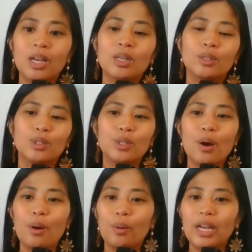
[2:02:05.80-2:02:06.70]

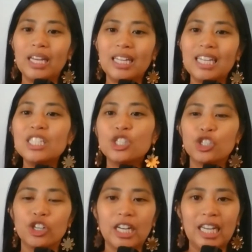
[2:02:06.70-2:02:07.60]
So it's
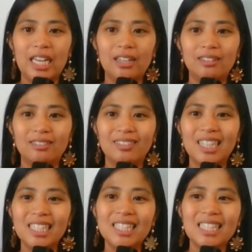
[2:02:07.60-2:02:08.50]
tricky.
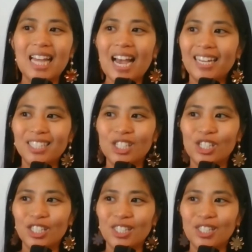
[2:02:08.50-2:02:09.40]
This slide is
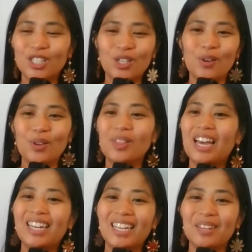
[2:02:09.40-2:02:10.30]
just to show you
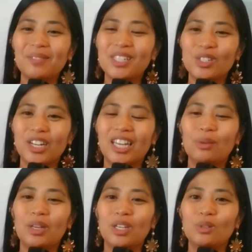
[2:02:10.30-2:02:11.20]
that it can be tricky
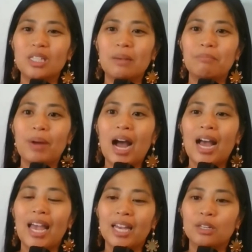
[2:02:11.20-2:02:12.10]
when using
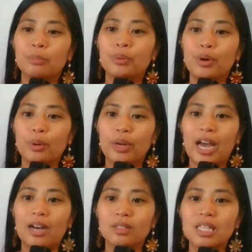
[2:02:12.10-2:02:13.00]
ba and
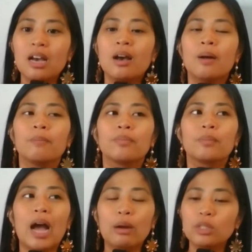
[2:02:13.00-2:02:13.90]
pronouns.
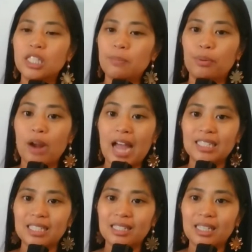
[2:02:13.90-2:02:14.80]
I would say
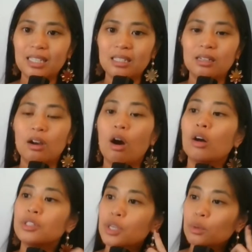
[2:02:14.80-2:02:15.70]
practice it.
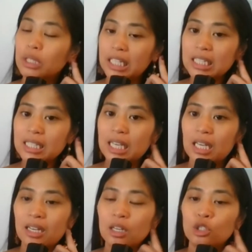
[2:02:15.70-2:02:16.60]
Also
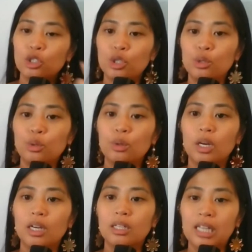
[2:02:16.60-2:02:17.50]
listen to
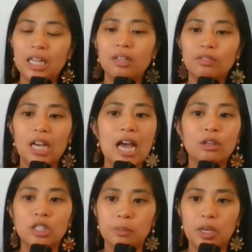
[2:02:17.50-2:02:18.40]
native
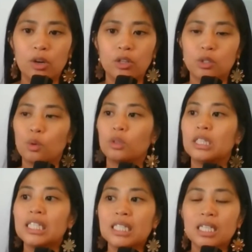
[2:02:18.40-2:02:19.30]
Tagalog speakers or
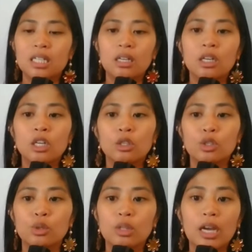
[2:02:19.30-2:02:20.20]
listen
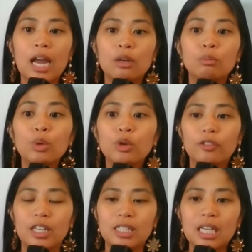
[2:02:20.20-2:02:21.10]
to Tagalog
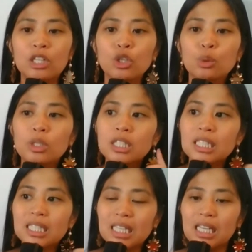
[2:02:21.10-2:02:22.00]
movies and you will
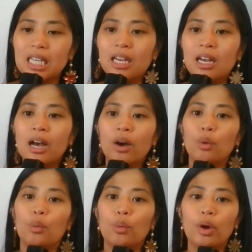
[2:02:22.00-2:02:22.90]
see
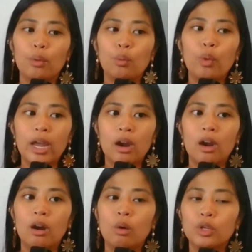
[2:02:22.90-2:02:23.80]

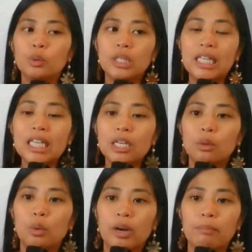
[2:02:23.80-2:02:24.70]
you will
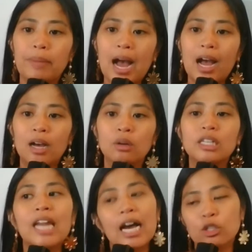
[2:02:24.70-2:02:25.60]
hear where ba
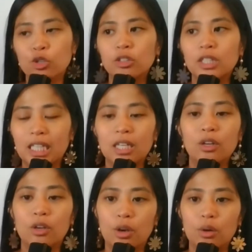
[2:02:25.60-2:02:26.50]
naturally
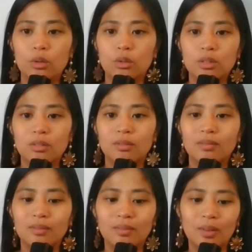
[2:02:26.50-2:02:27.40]
goes.
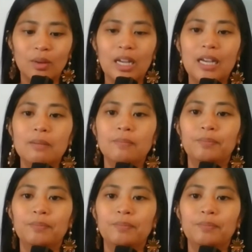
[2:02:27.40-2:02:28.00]
Okay?